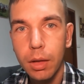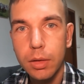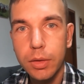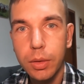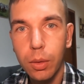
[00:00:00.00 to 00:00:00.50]

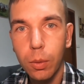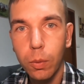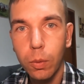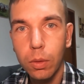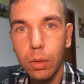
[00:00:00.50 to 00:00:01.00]

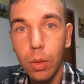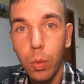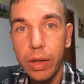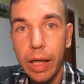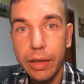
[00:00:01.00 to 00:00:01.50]
So
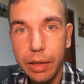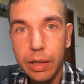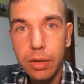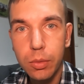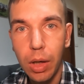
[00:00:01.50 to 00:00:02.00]
when I
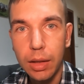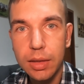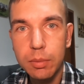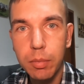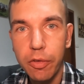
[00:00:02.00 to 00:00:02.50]
need to
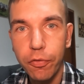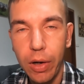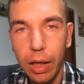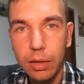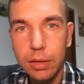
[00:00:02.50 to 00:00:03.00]
access my
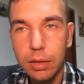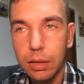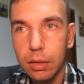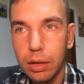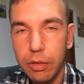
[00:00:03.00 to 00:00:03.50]
files,
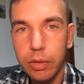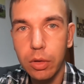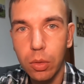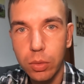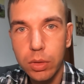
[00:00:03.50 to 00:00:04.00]
even
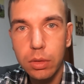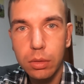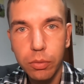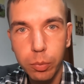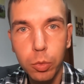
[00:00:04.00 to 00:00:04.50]
those
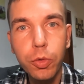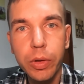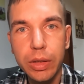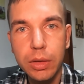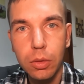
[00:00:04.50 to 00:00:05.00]

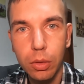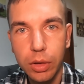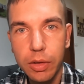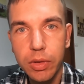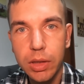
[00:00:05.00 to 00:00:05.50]
movies or
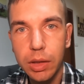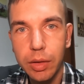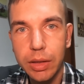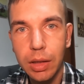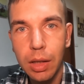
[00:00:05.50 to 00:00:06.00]
TV
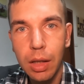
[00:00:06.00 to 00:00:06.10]
series,